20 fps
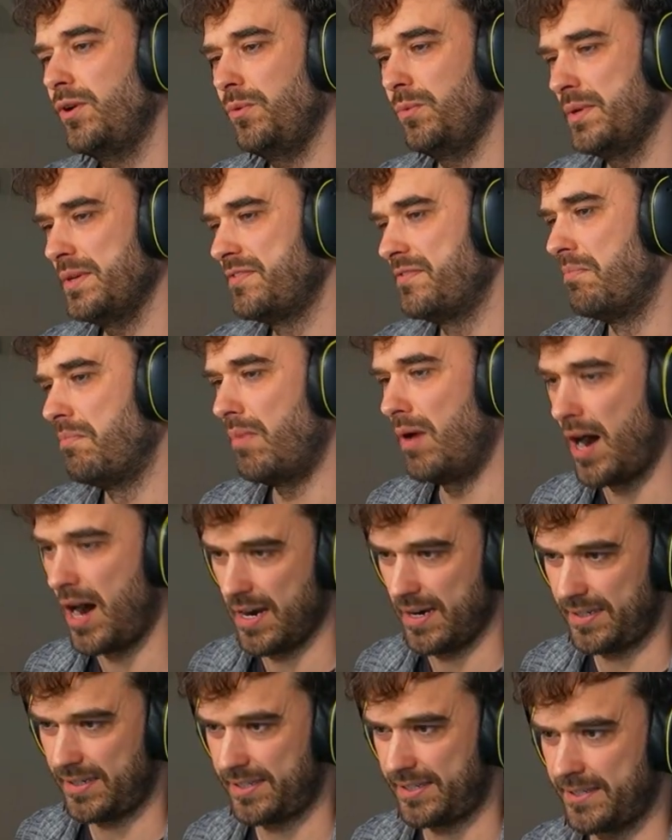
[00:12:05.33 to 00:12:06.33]
with
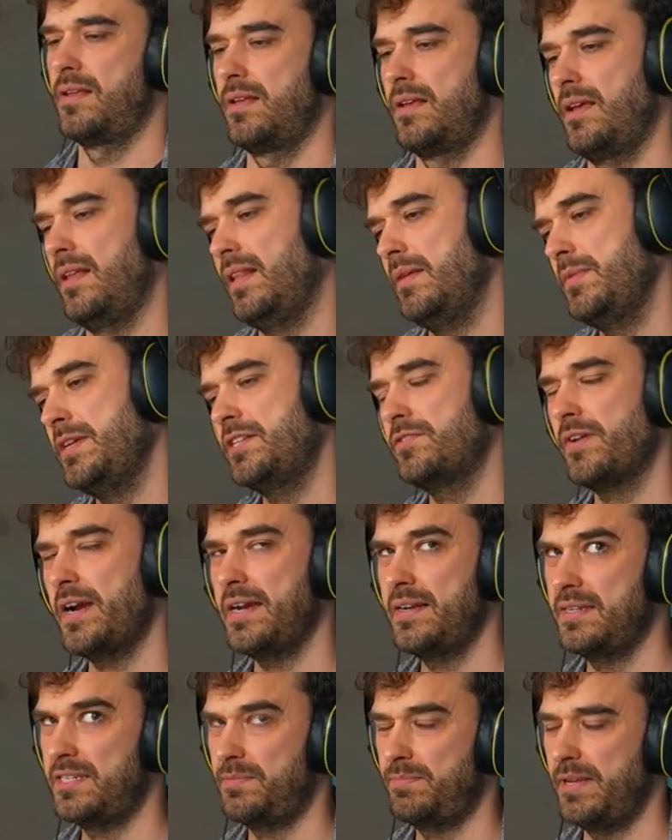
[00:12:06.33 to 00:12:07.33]
mocks. And let me try
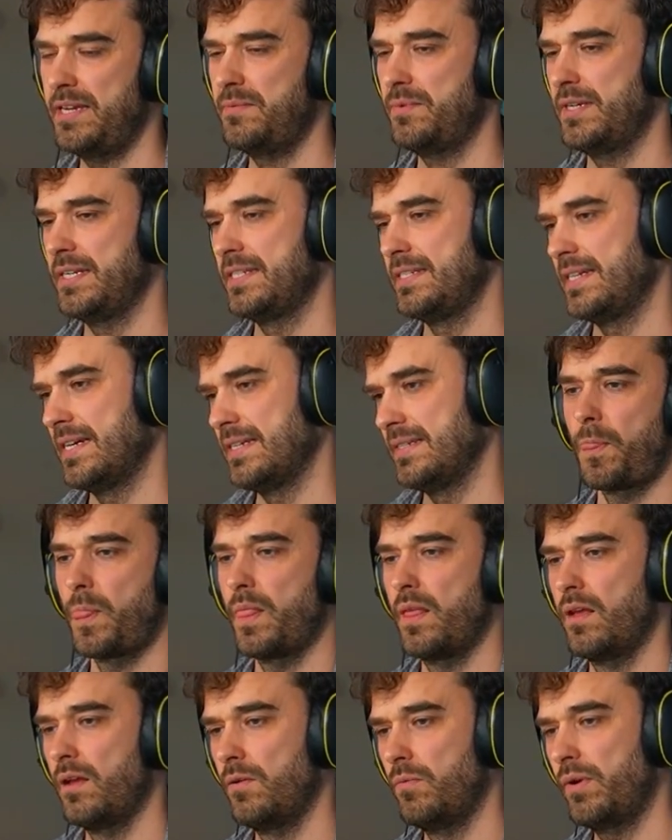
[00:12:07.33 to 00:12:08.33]
and explain what it does.